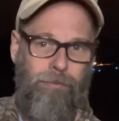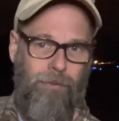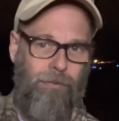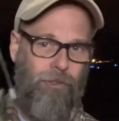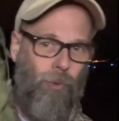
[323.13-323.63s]

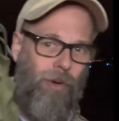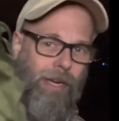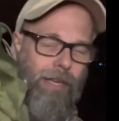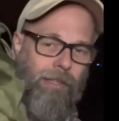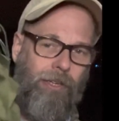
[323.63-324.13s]
of a
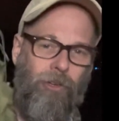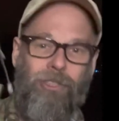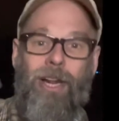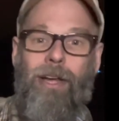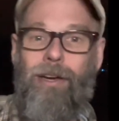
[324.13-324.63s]
28 liter. It's
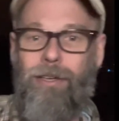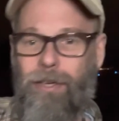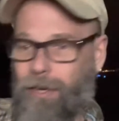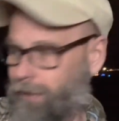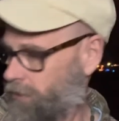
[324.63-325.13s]
not gonna,
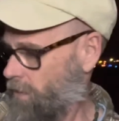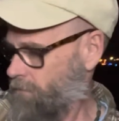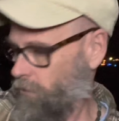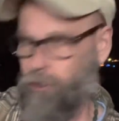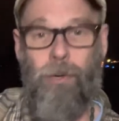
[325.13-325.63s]
you know,
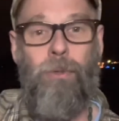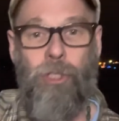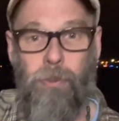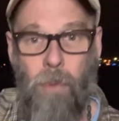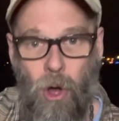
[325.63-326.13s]
for someone
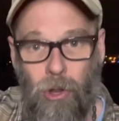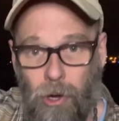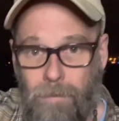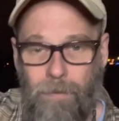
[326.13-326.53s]
smaller